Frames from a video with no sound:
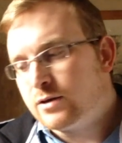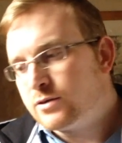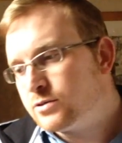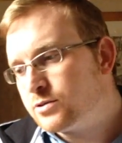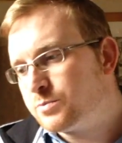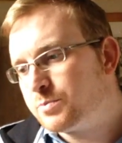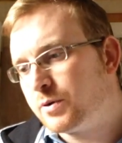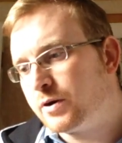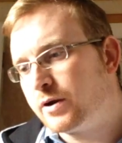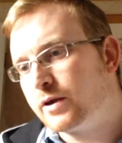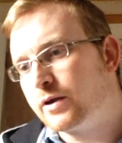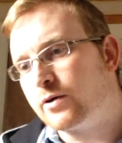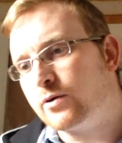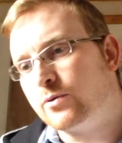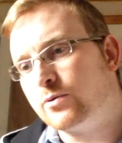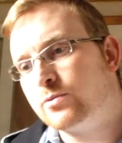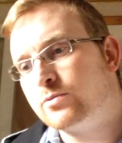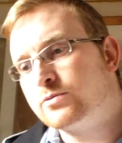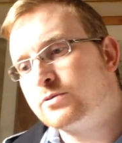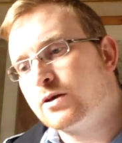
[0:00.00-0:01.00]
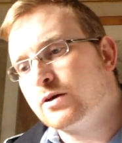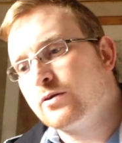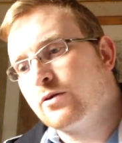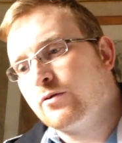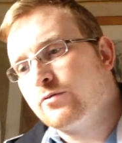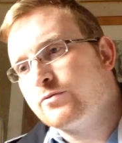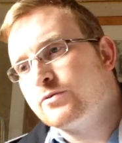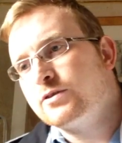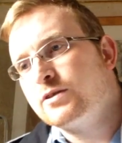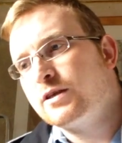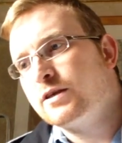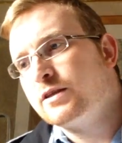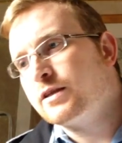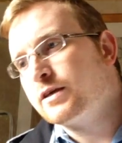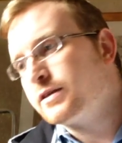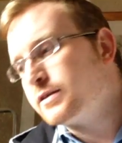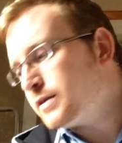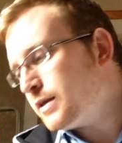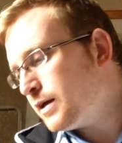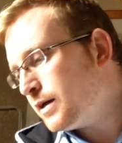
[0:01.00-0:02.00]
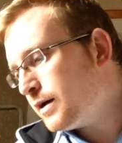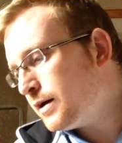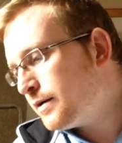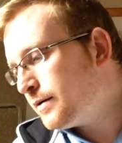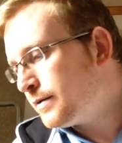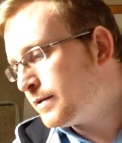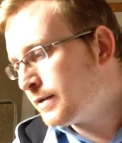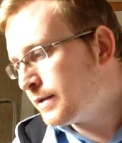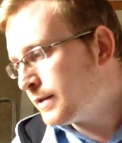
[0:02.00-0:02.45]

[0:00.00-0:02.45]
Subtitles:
It's pretty cool. Don't often see things like that.